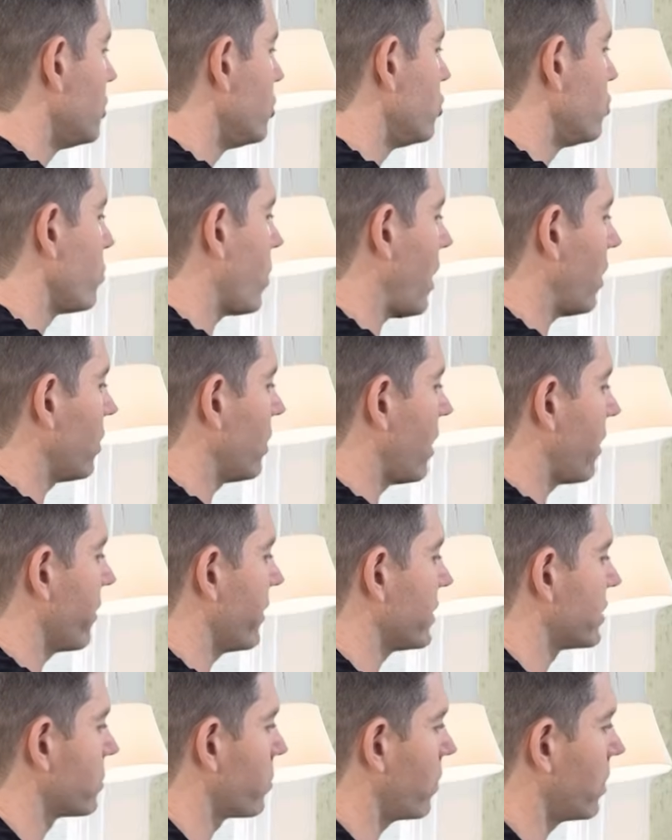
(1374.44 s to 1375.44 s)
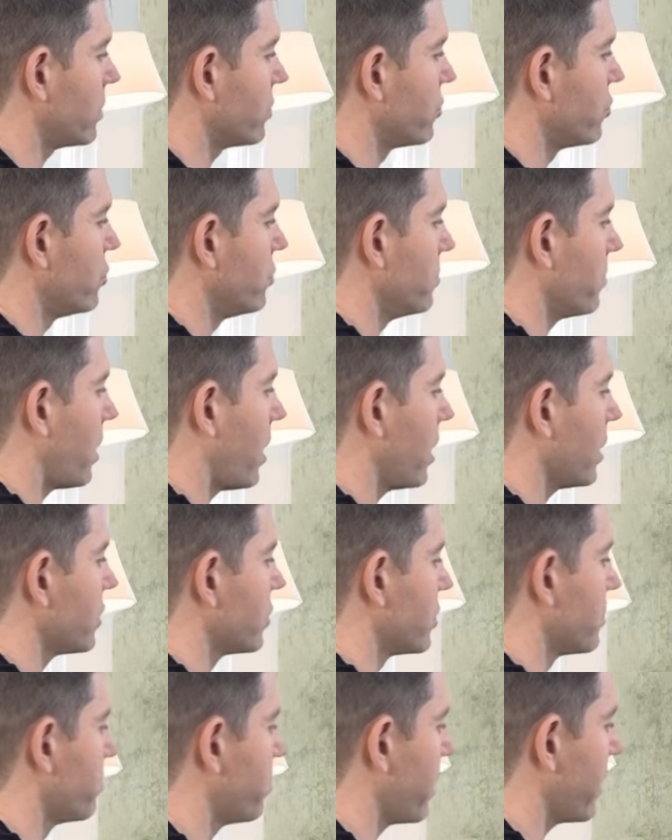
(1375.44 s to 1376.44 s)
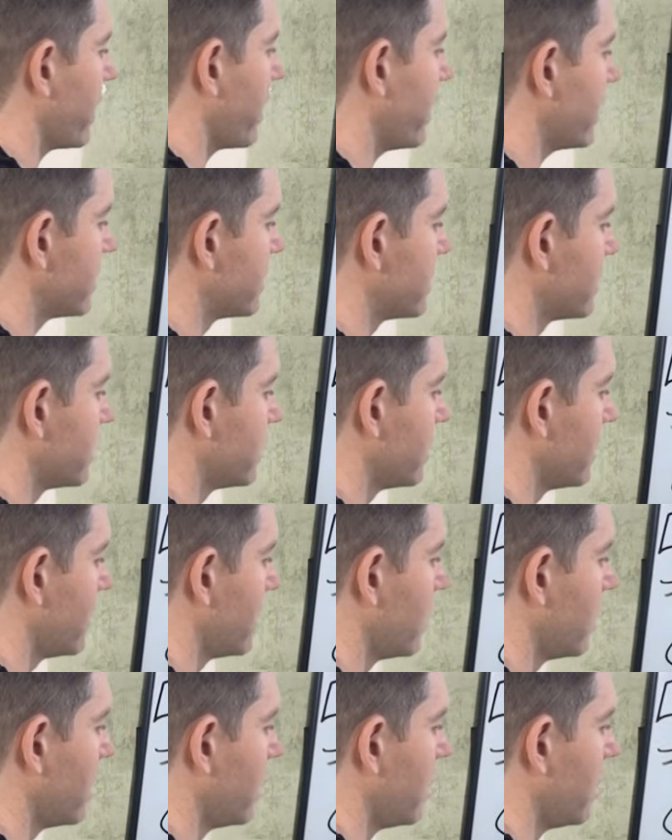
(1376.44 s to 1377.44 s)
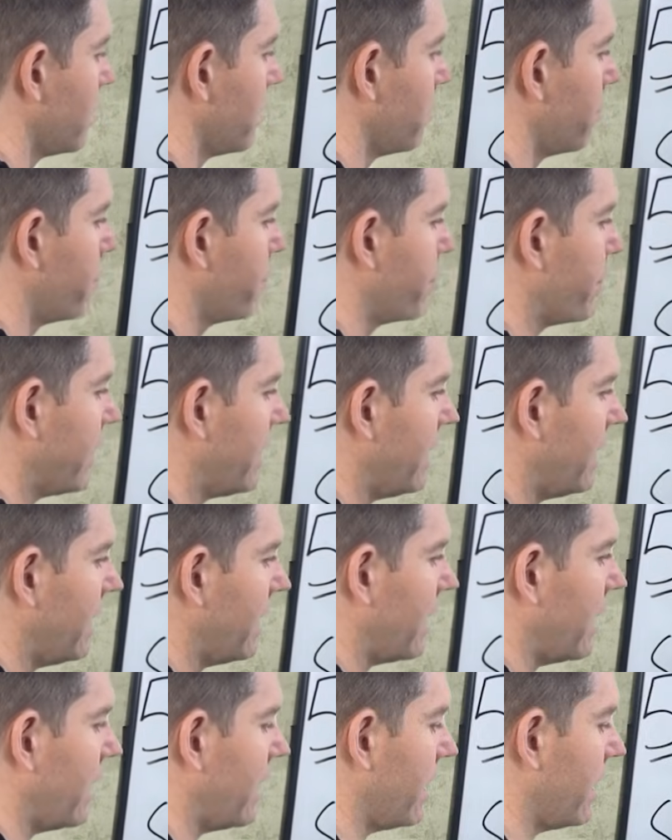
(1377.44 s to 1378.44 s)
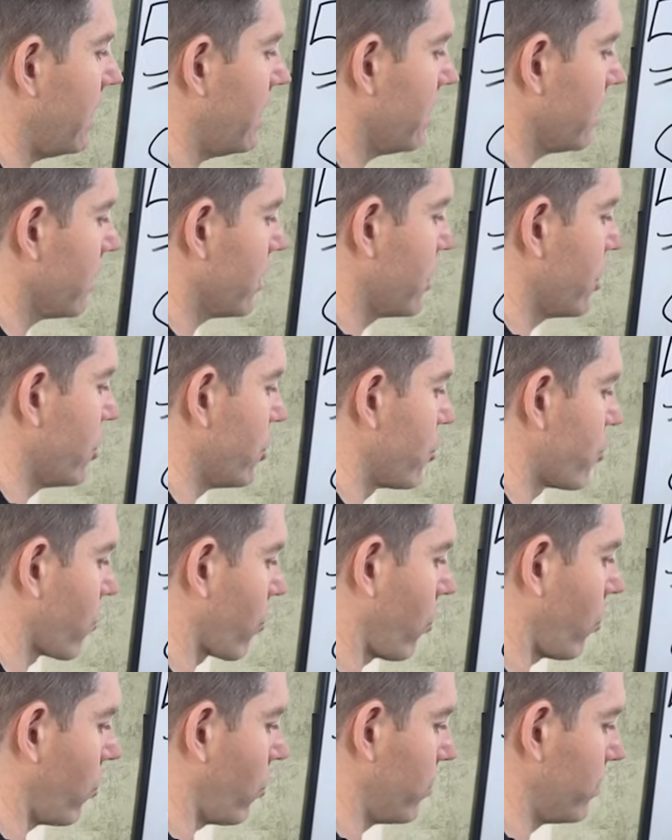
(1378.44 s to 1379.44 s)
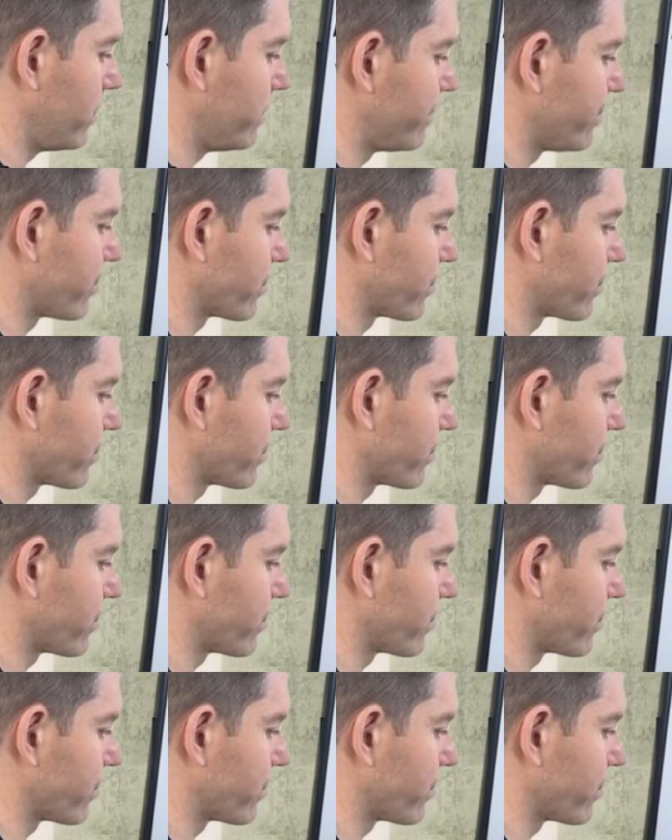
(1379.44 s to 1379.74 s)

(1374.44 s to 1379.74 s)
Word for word: dwell on this one too much, but it's be in control